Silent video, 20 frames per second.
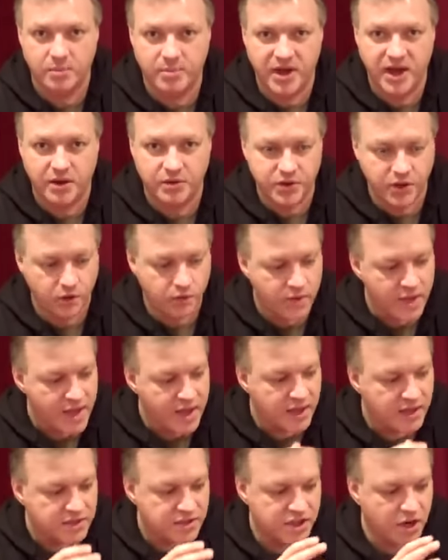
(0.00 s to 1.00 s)
about you.
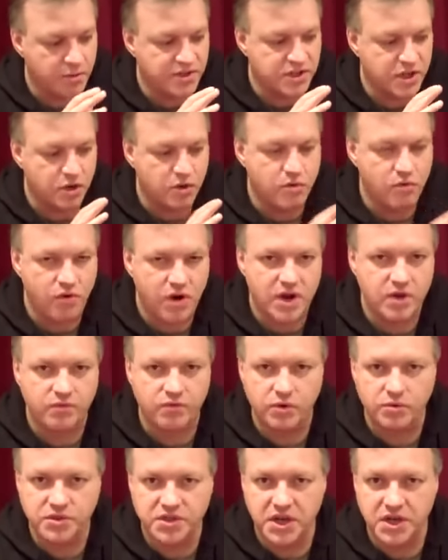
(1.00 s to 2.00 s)
So it's a
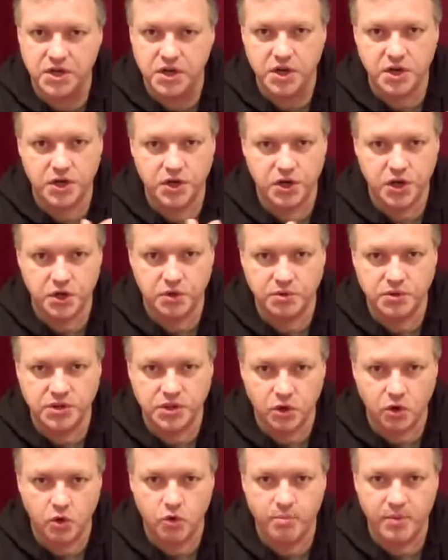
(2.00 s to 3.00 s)
great routine you can
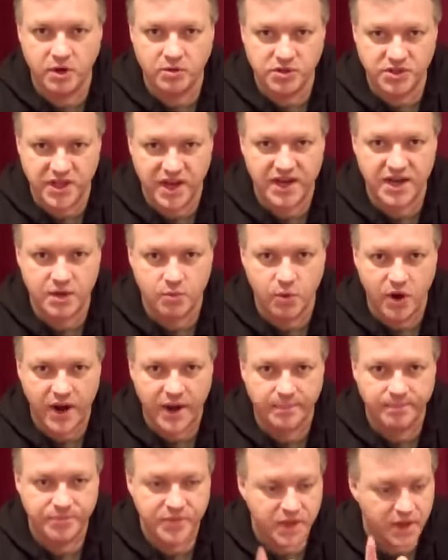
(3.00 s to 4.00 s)
use almost
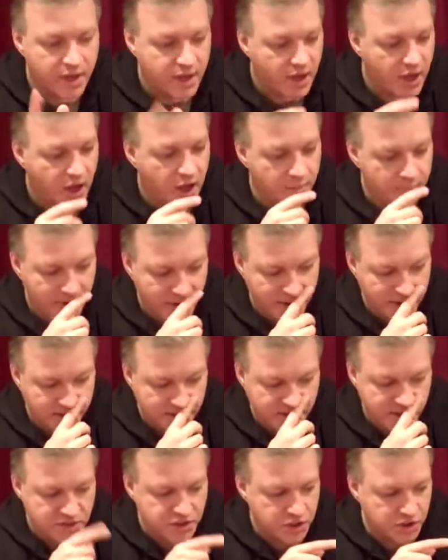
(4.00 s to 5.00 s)
anywhere. In
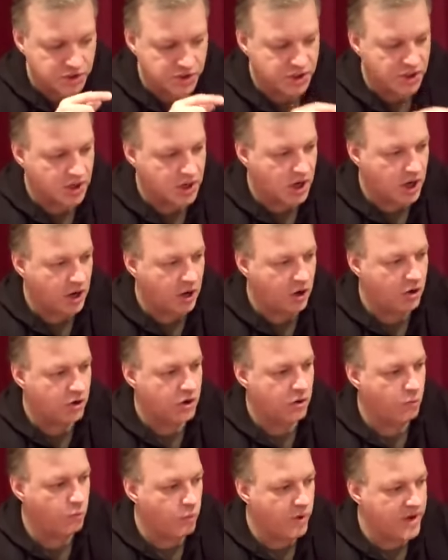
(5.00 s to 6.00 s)
addition to the
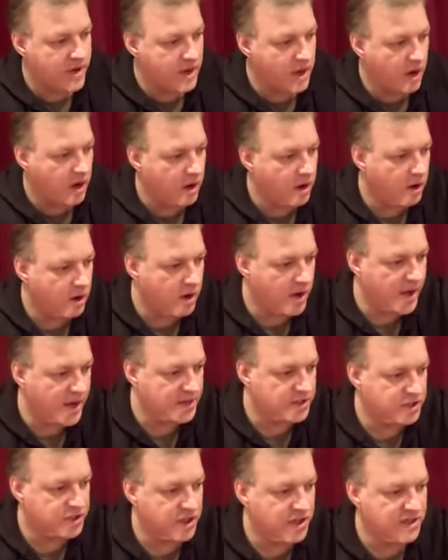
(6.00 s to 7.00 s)
clock, we are
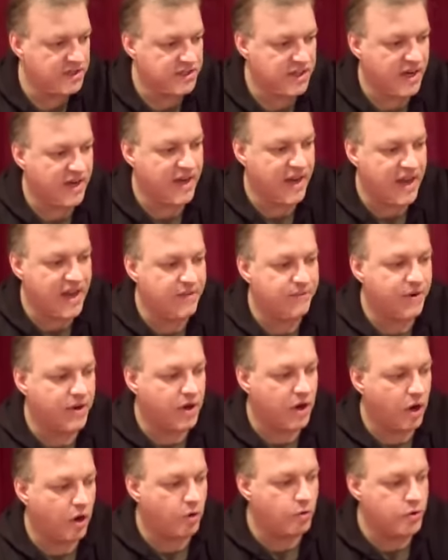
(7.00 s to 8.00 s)
actually selling,
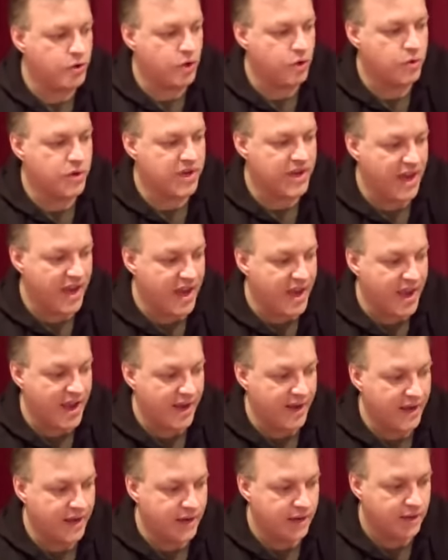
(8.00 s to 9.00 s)
even though you
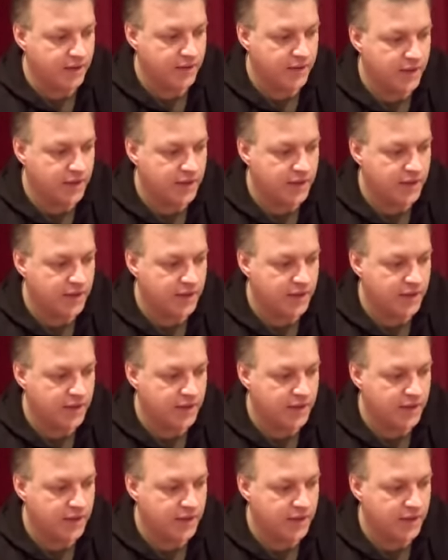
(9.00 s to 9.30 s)
can